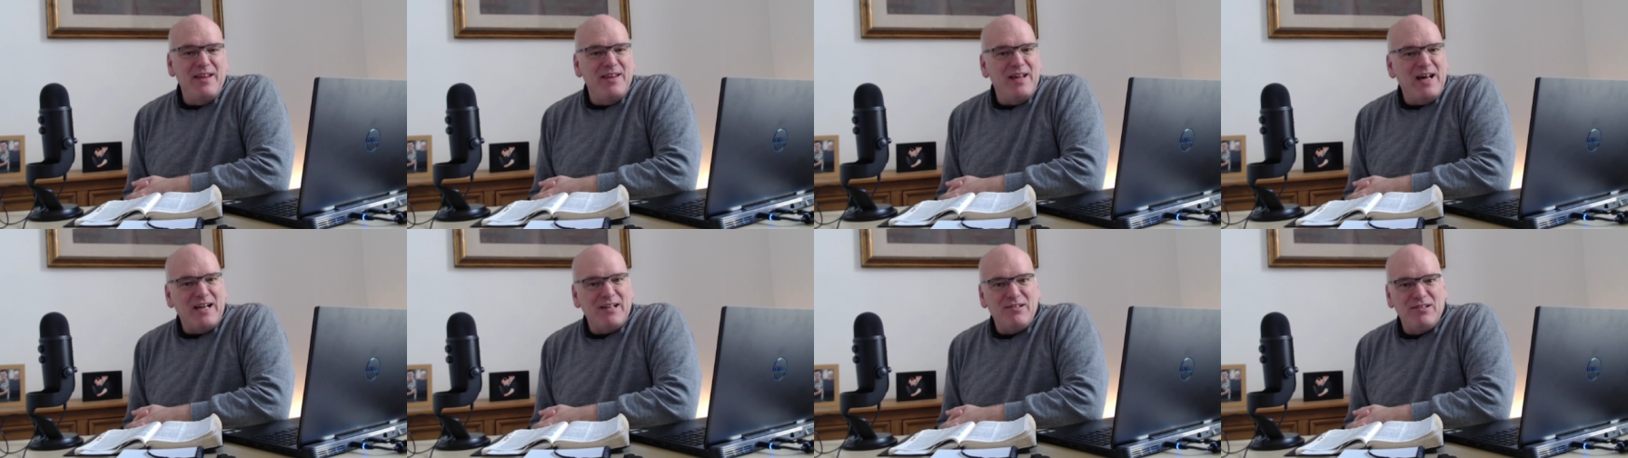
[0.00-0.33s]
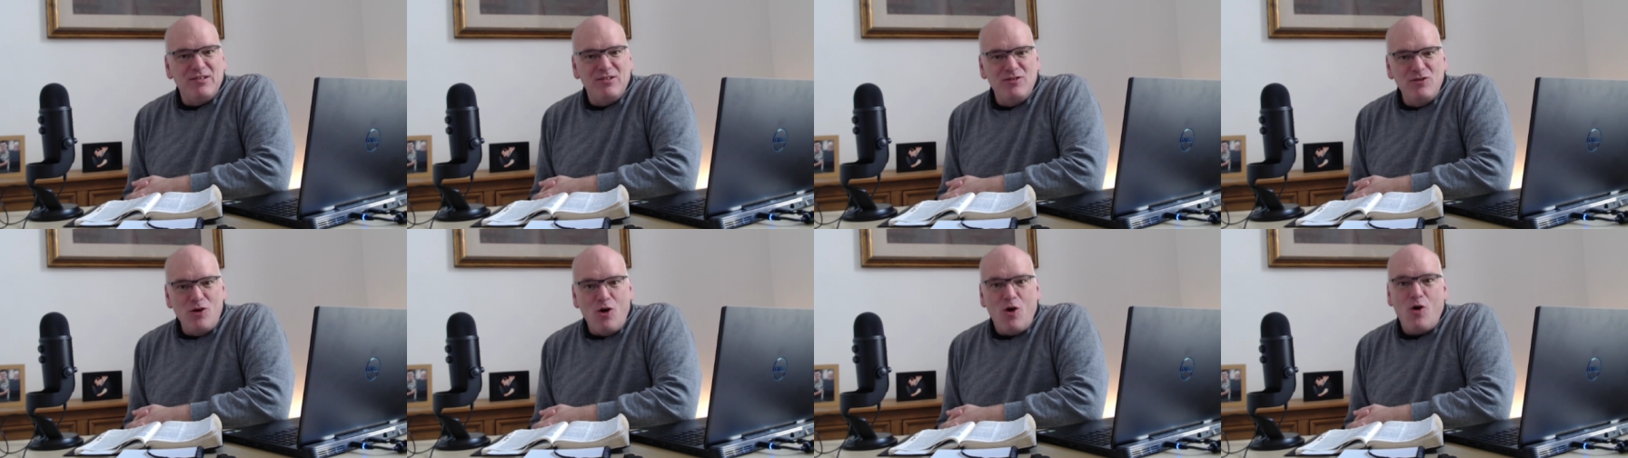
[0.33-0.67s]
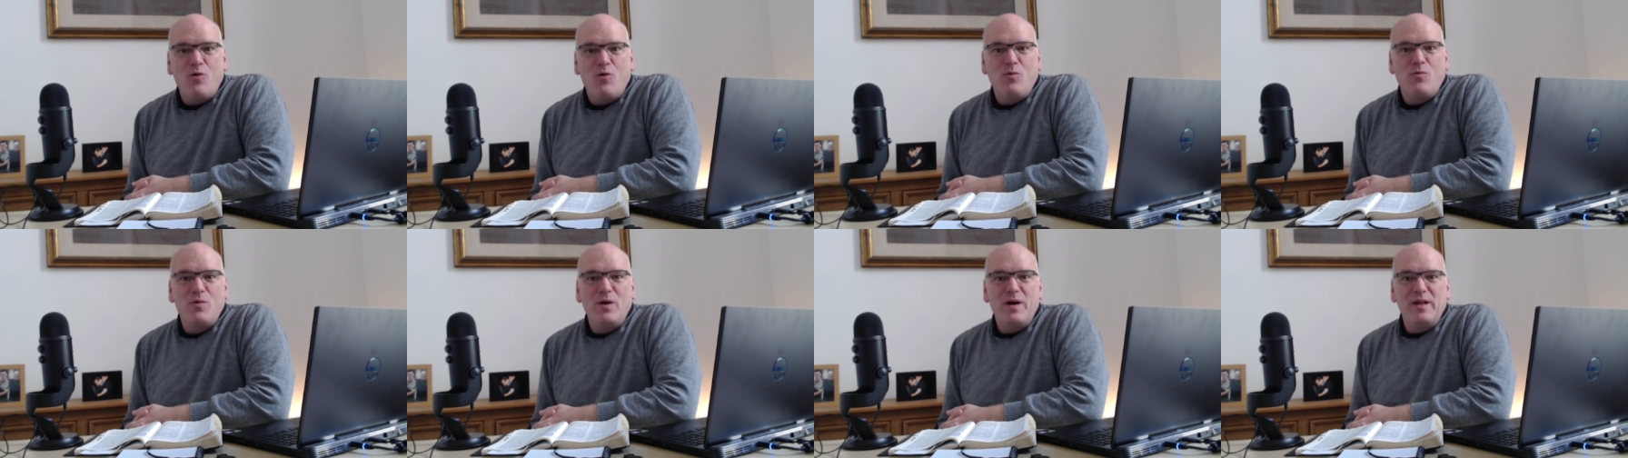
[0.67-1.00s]
that's
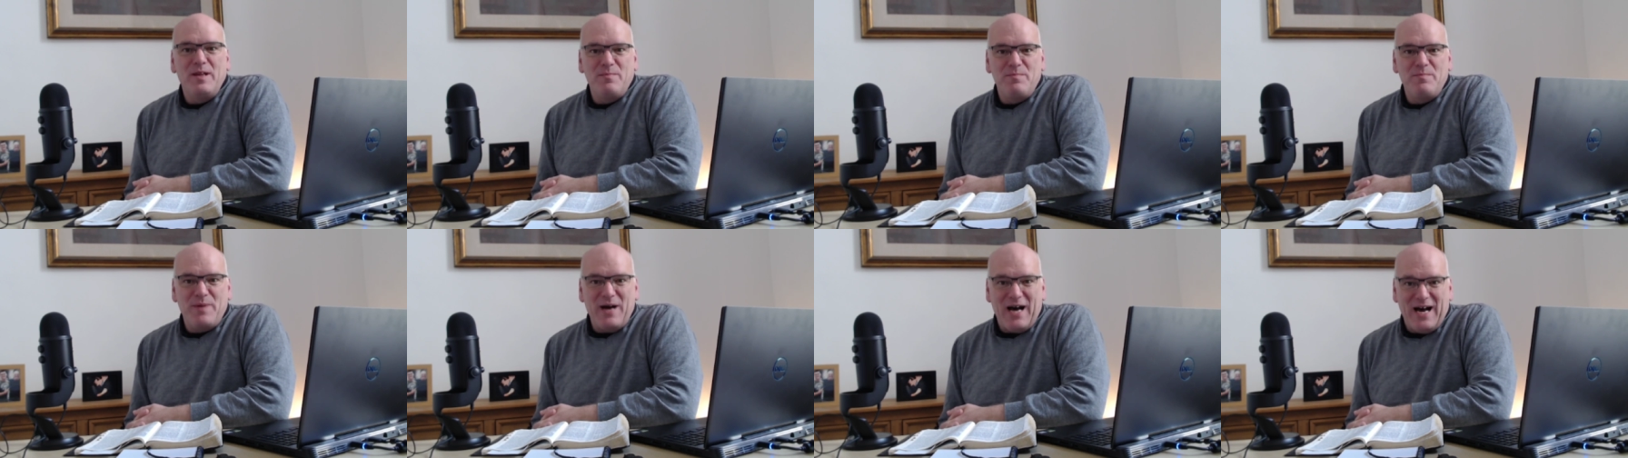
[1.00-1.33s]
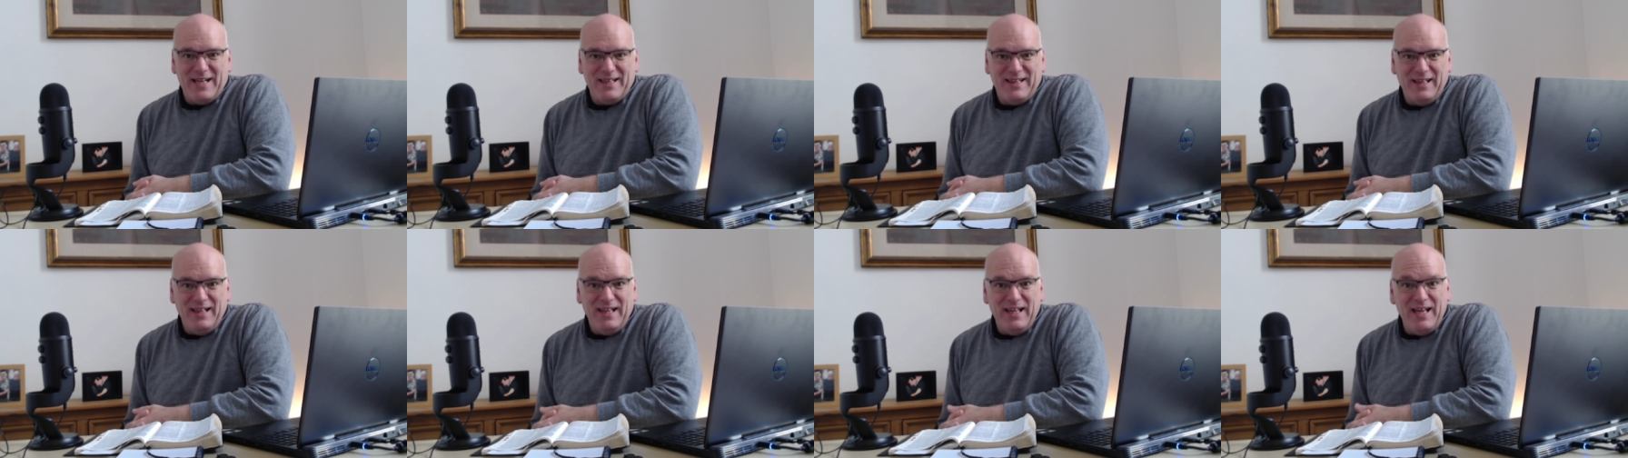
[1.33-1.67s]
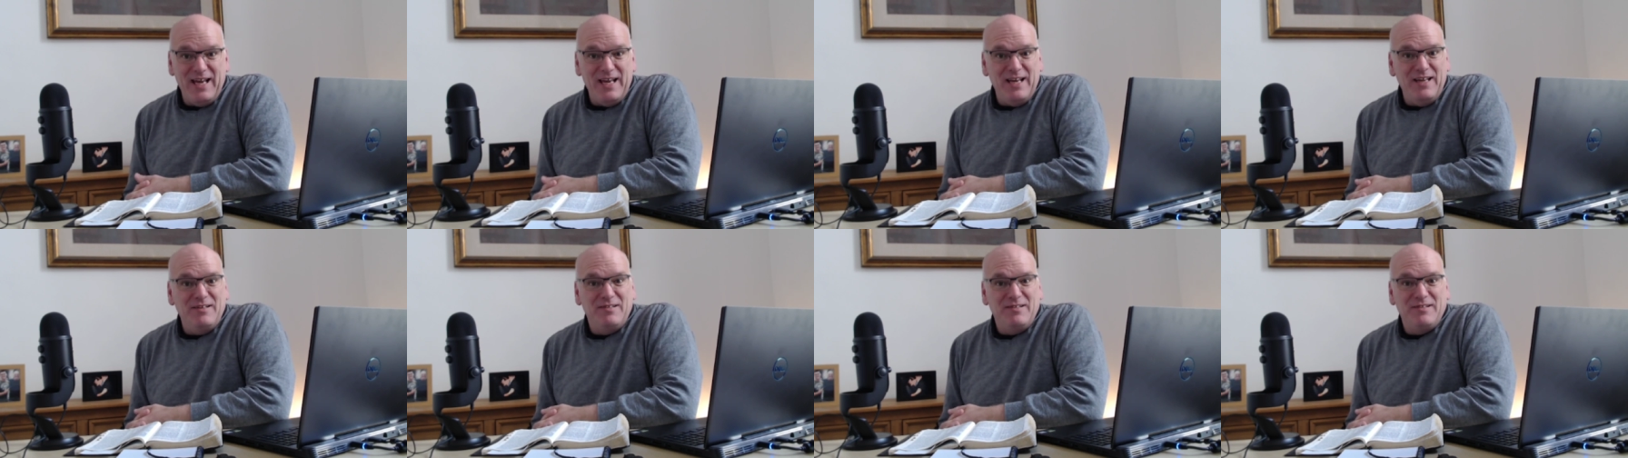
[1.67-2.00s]
not where the battle
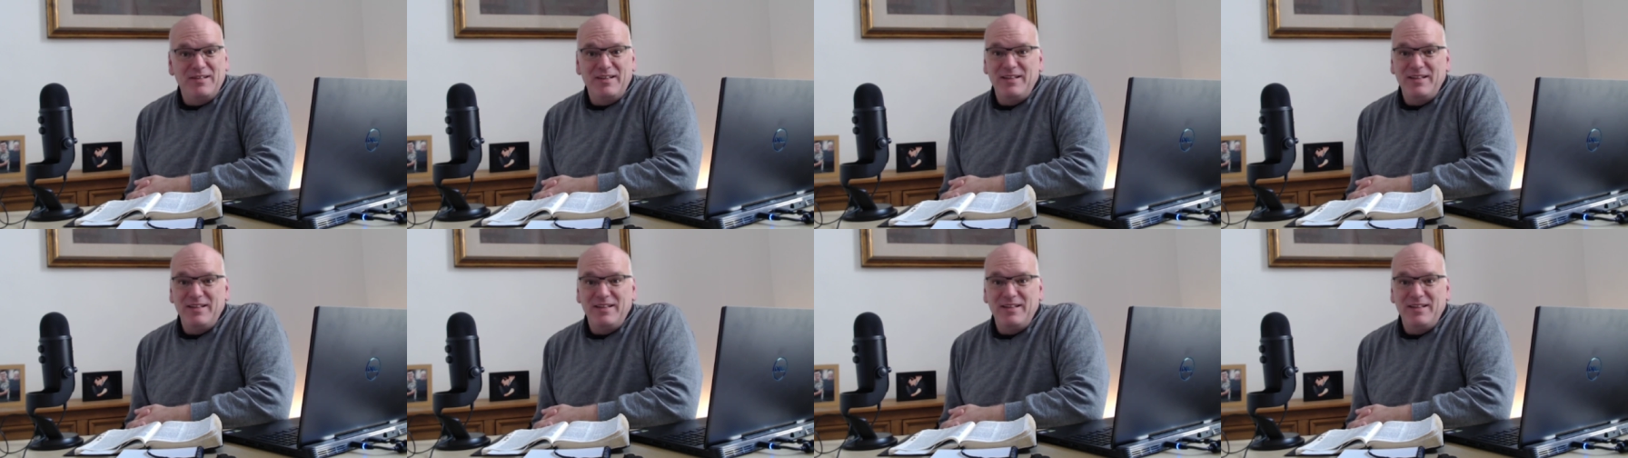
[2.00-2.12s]
is,